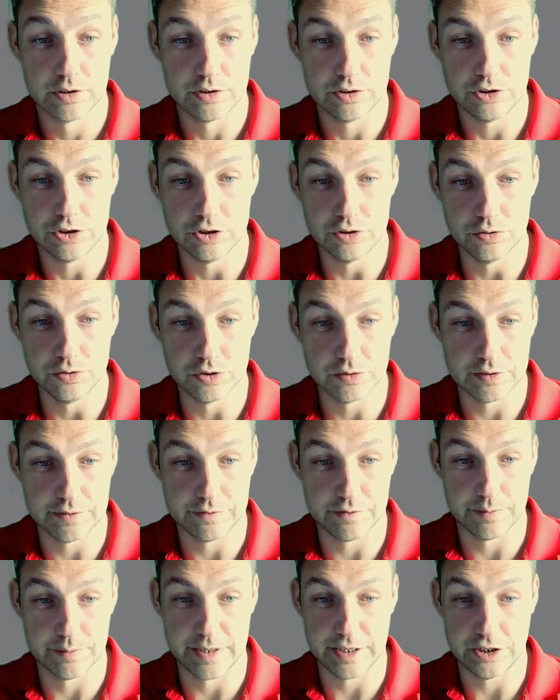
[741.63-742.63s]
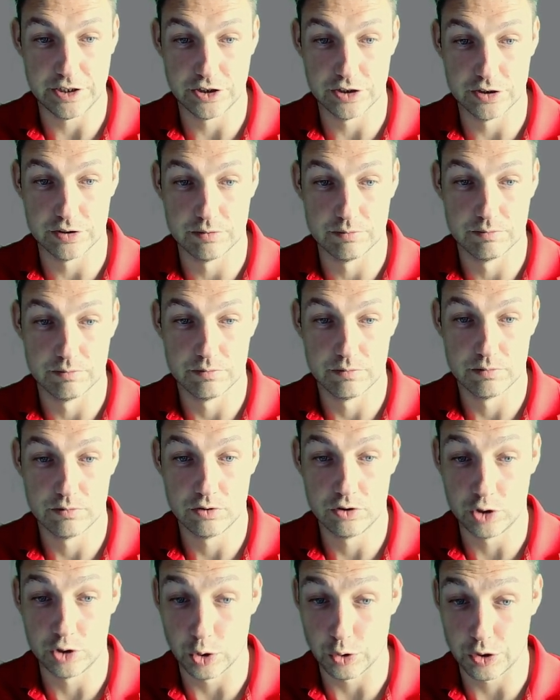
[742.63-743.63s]
user information,
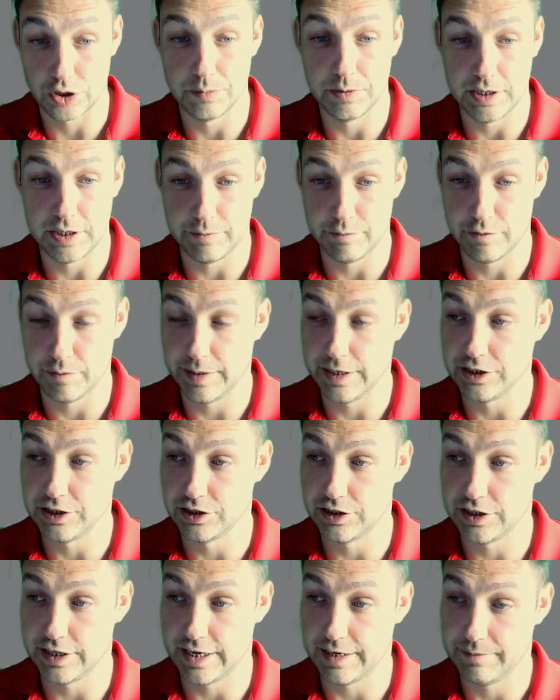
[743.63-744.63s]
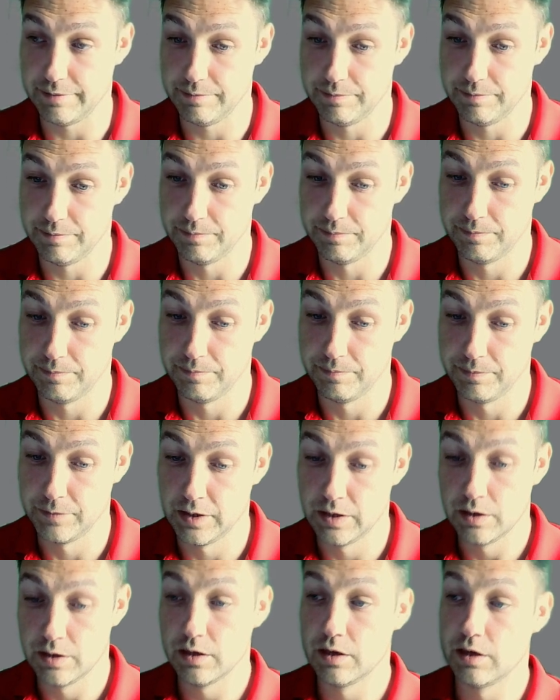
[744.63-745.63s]
document information again.
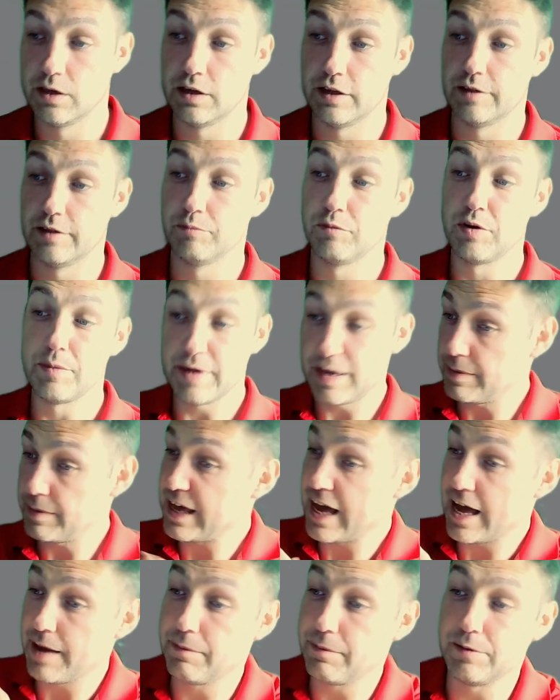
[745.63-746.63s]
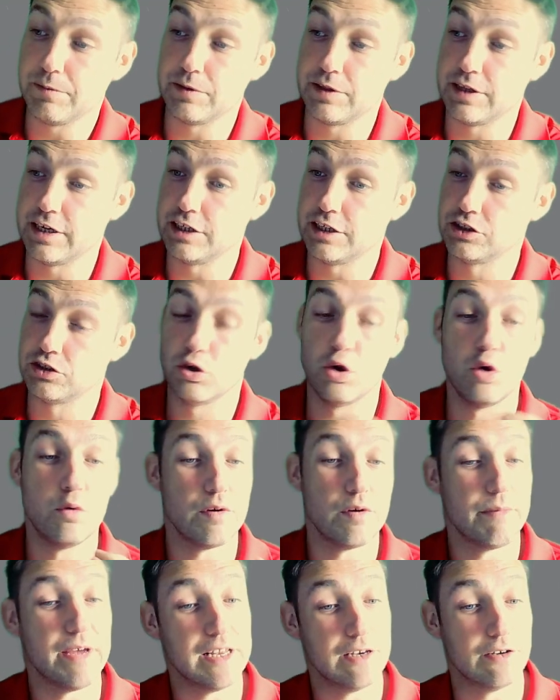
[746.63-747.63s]
We may be happy with this, or
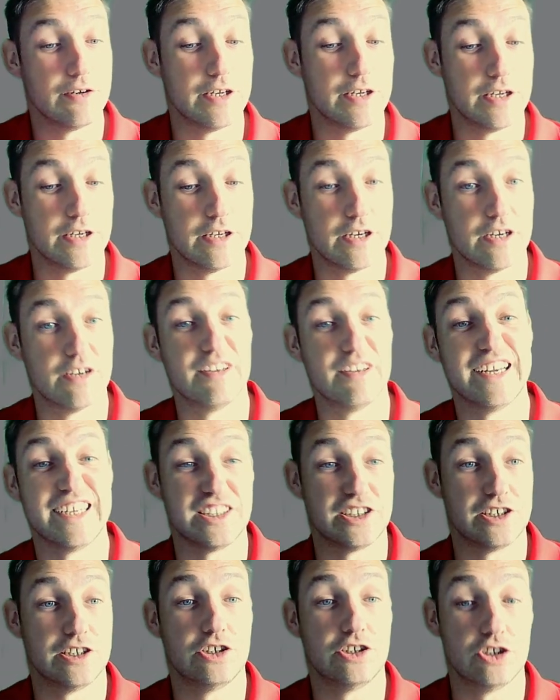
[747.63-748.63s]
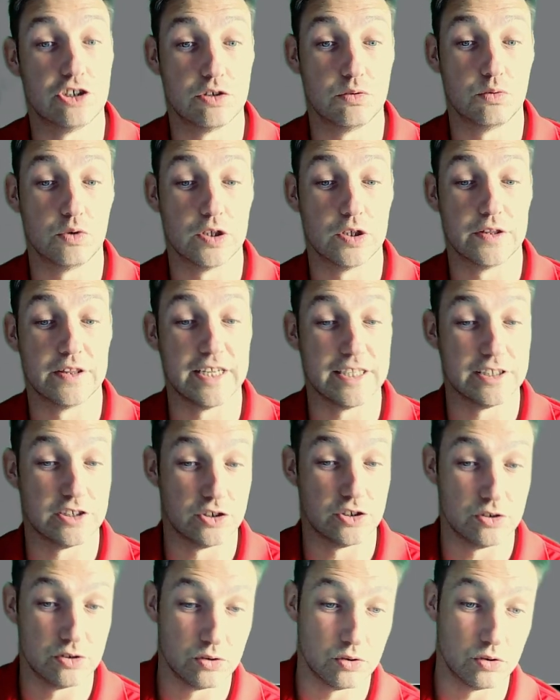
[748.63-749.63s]
we may look at it and go, actually, do you know what? That's
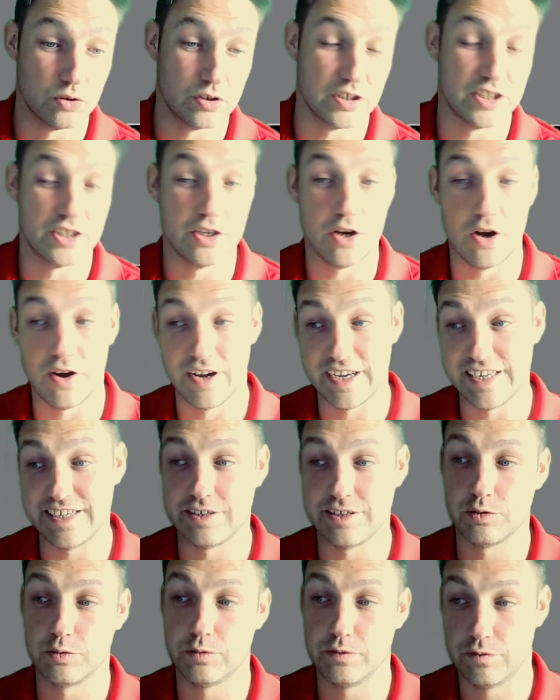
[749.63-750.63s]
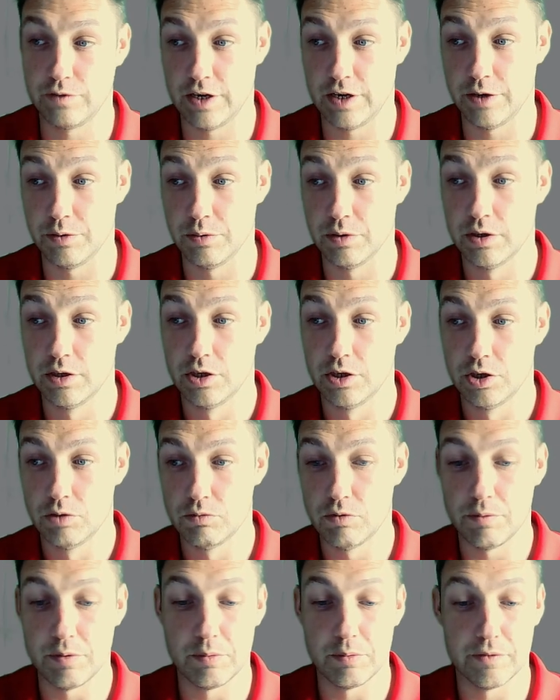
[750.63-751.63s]
not an ideal flow.
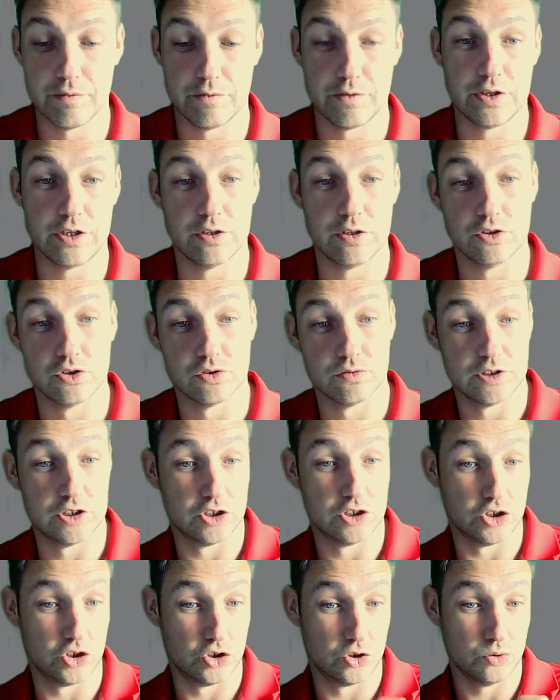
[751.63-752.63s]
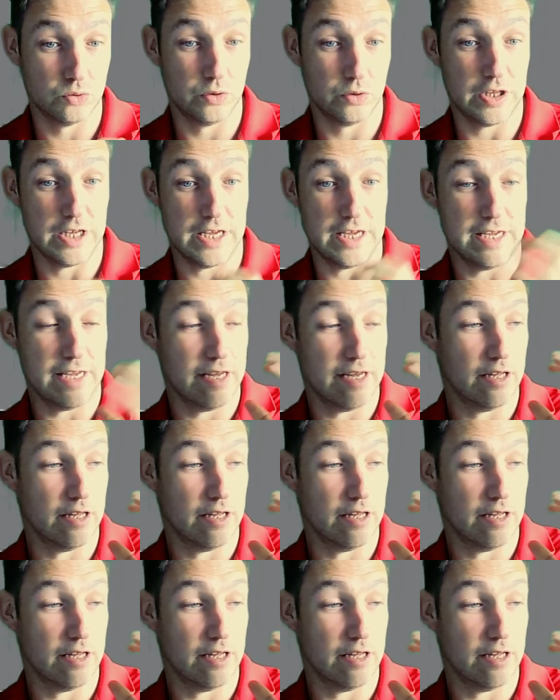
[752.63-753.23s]
What we want for the user is to store the